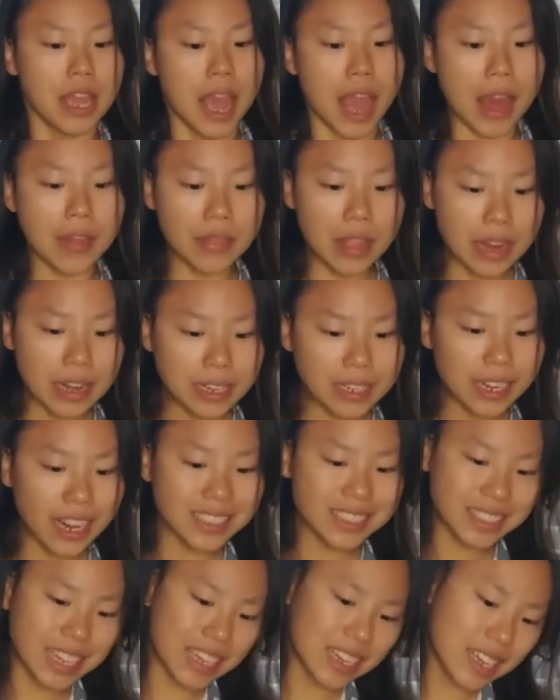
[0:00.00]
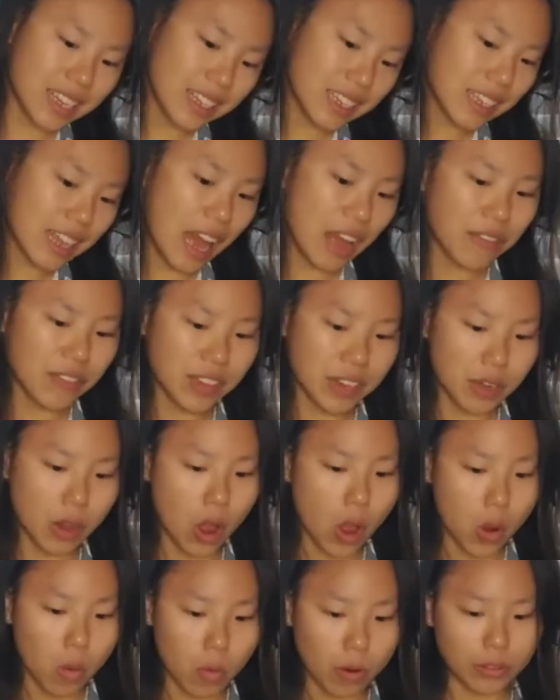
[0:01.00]
And then in Isaiah
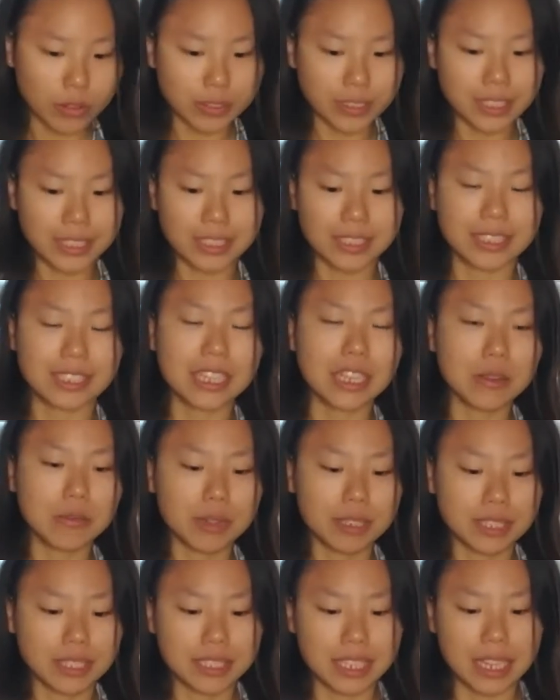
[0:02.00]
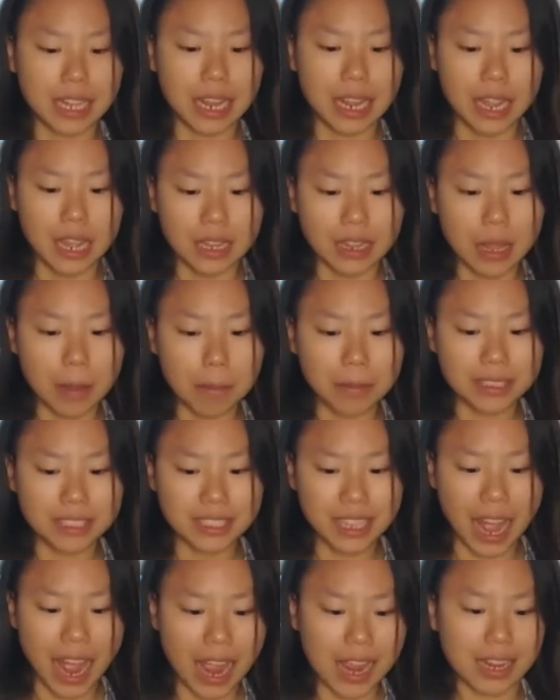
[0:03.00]
11:1 through 16, we see the
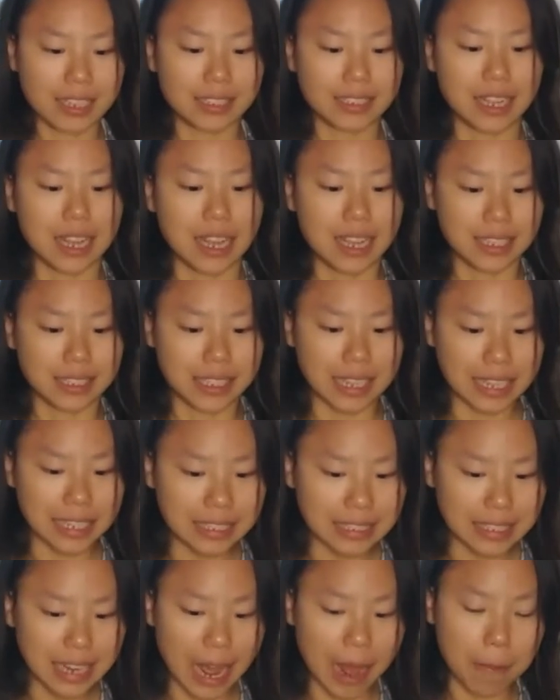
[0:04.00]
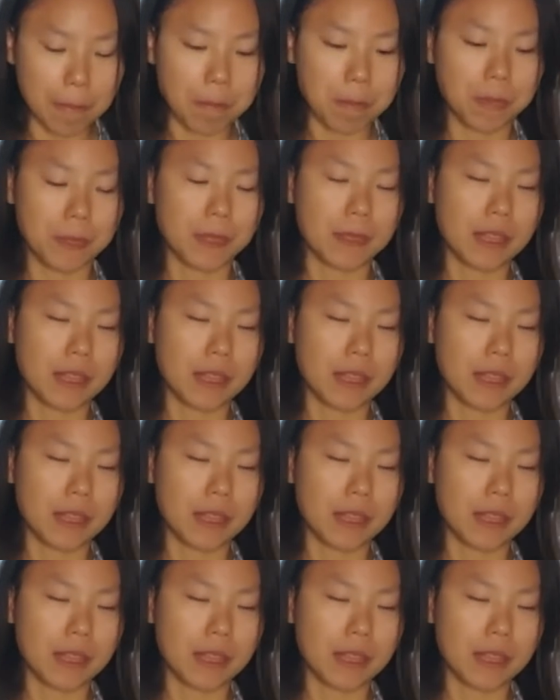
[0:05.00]
Messiah's kingdom.